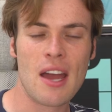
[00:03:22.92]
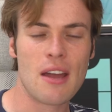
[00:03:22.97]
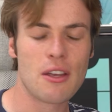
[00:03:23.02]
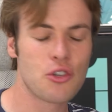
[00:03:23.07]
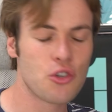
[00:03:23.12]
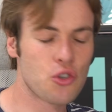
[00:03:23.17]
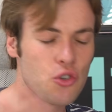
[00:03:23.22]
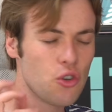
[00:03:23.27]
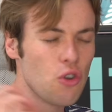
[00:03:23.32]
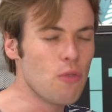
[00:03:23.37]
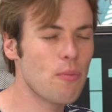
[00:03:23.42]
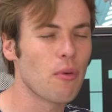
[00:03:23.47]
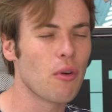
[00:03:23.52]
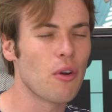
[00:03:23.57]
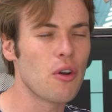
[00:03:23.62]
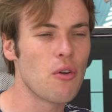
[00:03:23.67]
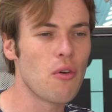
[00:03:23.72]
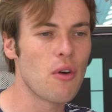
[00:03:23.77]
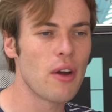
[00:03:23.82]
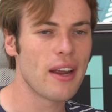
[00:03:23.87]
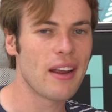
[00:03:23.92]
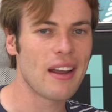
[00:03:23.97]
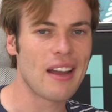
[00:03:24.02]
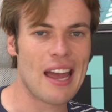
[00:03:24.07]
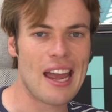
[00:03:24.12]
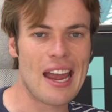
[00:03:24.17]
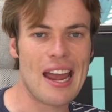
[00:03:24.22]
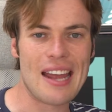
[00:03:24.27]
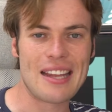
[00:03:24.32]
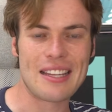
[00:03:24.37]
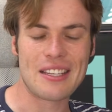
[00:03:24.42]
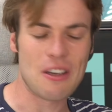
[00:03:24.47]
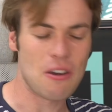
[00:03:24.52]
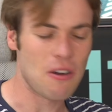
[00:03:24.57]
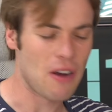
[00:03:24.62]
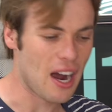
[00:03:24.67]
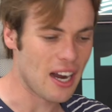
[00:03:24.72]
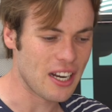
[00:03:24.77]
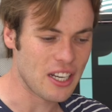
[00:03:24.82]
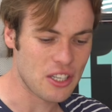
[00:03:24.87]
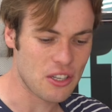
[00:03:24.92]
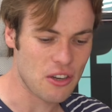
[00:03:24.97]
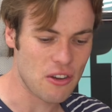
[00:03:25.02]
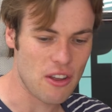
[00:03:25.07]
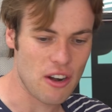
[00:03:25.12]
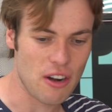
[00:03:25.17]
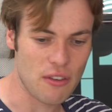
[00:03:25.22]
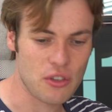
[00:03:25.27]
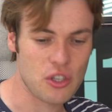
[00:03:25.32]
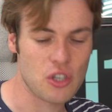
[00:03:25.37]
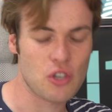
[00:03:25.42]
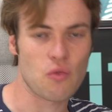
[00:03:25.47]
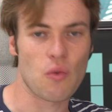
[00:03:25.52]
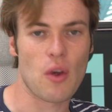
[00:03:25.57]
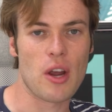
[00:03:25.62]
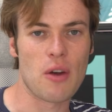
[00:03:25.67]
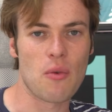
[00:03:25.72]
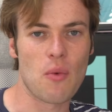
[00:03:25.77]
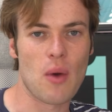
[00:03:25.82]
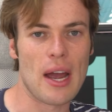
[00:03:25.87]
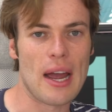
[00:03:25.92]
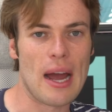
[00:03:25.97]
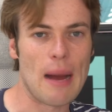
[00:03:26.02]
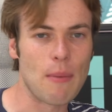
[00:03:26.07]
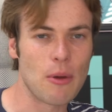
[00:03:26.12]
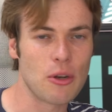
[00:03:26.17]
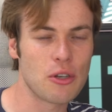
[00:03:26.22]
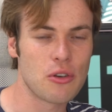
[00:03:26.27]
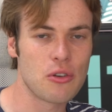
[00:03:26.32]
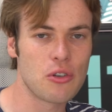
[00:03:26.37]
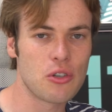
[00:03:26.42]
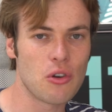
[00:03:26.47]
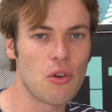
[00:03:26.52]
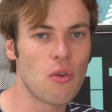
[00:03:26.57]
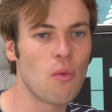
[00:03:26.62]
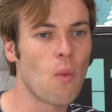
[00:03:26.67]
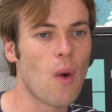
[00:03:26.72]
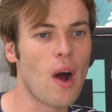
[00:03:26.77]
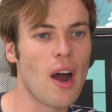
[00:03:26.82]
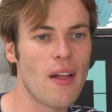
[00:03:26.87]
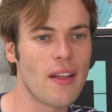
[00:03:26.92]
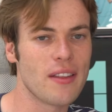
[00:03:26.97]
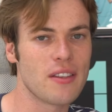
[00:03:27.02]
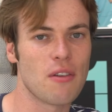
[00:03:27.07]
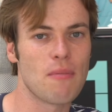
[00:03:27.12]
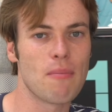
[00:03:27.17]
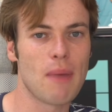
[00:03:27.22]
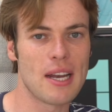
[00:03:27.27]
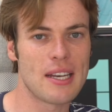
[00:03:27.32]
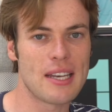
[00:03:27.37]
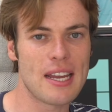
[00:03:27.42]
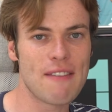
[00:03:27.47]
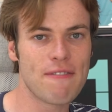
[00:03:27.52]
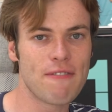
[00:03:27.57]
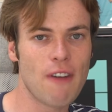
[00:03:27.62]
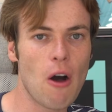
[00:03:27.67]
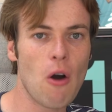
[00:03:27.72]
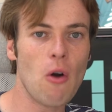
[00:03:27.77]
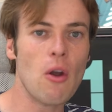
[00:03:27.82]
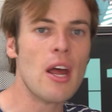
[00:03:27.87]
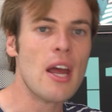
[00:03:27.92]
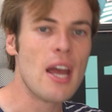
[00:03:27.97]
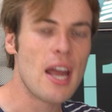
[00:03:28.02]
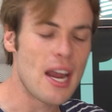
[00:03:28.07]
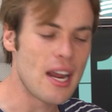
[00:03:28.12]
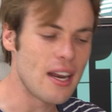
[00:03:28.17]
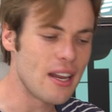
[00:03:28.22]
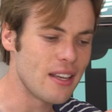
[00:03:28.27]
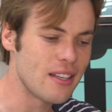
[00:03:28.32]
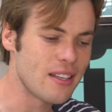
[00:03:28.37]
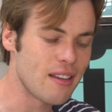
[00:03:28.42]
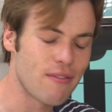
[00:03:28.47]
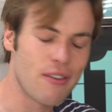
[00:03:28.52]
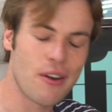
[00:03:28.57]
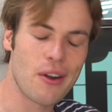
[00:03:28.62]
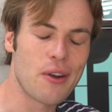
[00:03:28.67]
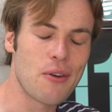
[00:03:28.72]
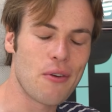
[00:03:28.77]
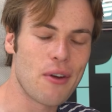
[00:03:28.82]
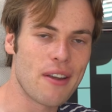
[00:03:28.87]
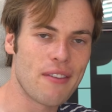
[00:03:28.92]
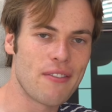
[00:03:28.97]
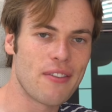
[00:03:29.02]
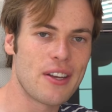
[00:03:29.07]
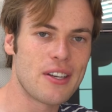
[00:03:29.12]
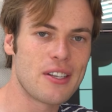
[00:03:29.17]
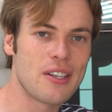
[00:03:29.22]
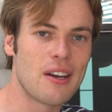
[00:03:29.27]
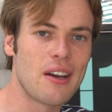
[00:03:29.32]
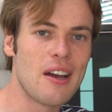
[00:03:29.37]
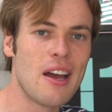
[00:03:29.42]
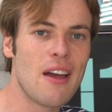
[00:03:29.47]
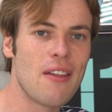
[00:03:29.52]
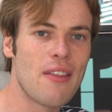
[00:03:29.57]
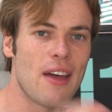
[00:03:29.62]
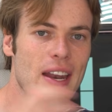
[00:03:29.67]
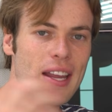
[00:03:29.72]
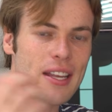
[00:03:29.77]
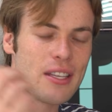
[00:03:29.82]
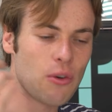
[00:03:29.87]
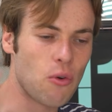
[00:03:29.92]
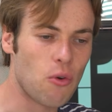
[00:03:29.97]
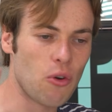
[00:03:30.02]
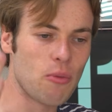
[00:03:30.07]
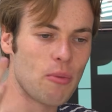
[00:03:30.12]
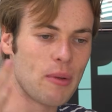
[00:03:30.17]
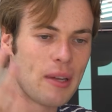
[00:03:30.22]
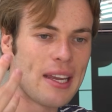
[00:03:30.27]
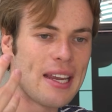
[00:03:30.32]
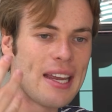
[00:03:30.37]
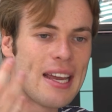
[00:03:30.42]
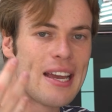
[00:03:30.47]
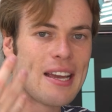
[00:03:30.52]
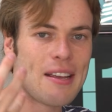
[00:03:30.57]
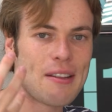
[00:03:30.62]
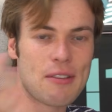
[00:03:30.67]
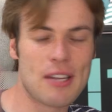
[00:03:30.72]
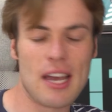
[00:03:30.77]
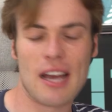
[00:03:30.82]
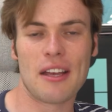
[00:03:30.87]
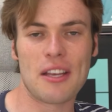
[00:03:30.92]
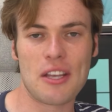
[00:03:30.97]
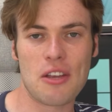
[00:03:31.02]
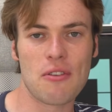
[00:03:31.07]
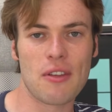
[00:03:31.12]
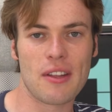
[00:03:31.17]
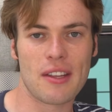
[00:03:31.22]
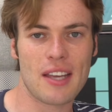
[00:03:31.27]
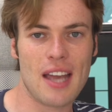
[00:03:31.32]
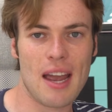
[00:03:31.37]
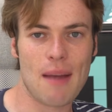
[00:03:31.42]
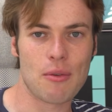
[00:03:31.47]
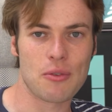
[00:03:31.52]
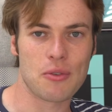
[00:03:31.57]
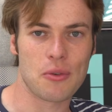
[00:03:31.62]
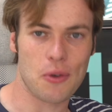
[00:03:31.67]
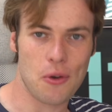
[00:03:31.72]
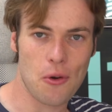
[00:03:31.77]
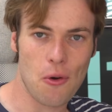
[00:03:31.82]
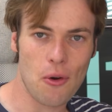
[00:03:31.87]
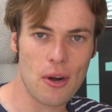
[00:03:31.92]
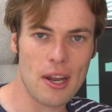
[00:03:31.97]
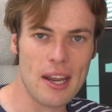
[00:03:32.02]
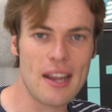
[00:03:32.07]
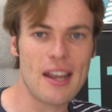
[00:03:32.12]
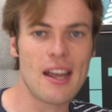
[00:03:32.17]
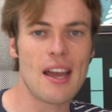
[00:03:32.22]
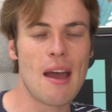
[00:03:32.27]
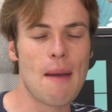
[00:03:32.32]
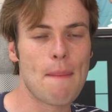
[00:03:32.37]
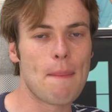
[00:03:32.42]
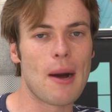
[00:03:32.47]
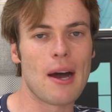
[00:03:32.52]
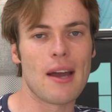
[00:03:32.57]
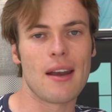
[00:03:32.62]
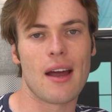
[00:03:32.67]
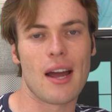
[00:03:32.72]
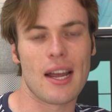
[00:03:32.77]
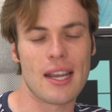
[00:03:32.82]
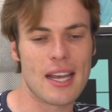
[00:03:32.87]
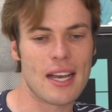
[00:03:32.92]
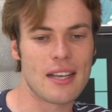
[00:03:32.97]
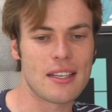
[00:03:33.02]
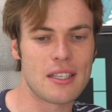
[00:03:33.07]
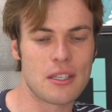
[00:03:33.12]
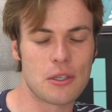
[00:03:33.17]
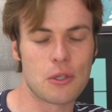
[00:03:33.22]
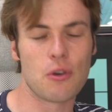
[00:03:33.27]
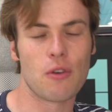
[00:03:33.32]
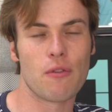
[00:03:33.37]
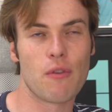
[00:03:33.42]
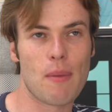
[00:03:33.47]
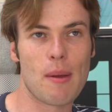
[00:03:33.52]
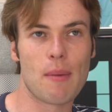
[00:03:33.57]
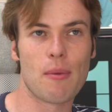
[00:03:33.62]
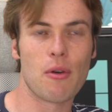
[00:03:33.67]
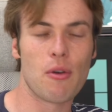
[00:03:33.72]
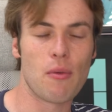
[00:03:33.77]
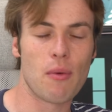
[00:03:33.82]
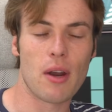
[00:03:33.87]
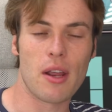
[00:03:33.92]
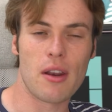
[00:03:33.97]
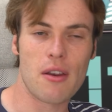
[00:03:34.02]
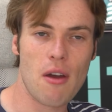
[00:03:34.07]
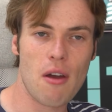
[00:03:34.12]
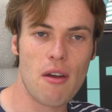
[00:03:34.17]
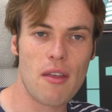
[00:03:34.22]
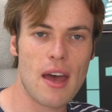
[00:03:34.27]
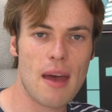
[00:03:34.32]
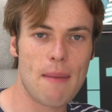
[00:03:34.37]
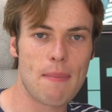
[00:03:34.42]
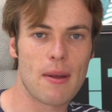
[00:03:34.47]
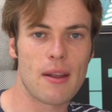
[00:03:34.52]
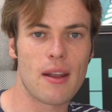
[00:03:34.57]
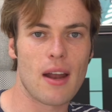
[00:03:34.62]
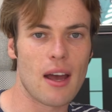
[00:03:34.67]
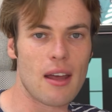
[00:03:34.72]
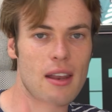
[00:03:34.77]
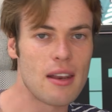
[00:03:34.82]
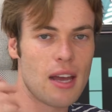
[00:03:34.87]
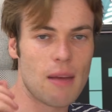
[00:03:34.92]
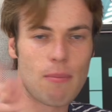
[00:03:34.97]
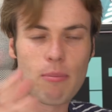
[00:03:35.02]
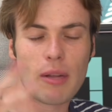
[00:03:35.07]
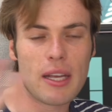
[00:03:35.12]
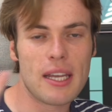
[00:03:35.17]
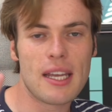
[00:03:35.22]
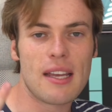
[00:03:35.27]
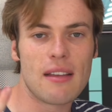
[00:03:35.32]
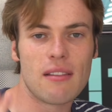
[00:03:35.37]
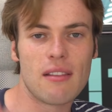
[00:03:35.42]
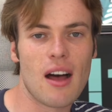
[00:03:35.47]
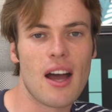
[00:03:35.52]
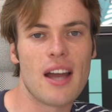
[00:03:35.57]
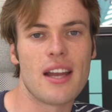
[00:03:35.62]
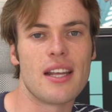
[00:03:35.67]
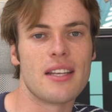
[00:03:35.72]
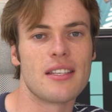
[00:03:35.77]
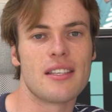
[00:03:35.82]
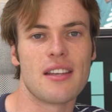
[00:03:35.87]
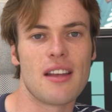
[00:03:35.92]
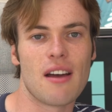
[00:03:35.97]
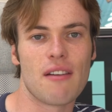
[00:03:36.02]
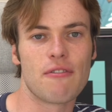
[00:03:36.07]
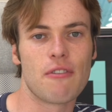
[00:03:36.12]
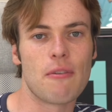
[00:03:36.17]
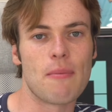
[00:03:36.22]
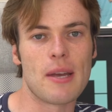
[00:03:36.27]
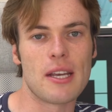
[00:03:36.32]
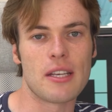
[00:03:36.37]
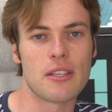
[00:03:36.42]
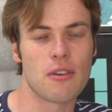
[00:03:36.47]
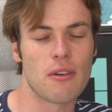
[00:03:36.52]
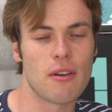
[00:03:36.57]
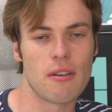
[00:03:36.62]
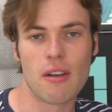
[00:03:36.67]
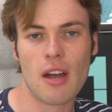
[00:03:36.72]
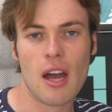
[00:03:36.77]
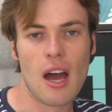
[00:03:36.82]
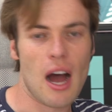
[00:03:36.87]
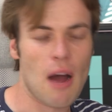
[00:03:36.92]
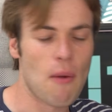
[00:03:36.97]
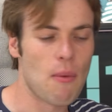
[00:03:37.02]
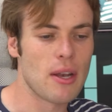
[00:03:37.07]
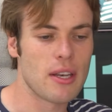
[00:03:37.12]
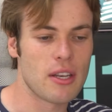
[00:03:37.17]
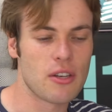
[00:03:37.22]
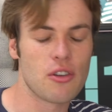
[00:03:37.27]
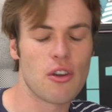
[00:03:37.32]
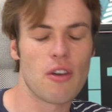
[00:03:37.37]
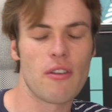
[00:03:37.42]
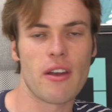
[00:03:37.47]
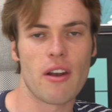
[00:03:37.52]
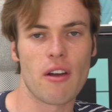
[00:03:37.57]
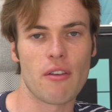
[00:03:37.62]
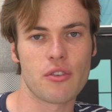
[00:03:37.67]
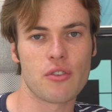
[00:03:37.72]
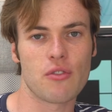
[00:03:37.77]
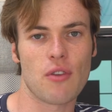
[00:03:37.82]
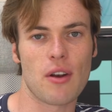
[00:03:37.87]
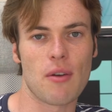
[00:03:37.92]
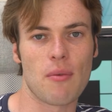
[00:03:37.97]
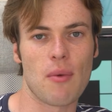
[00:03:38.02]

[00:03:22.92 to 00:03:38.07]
Super annoying, and so I just turned it off straight away. I'm not too sure why that's on by default. It is a very annoying feature that it's audibly telling you that the camera's recording, but I guess it's good for people who want to know that, but a blinking light is enough for me, so I went to turn that off straight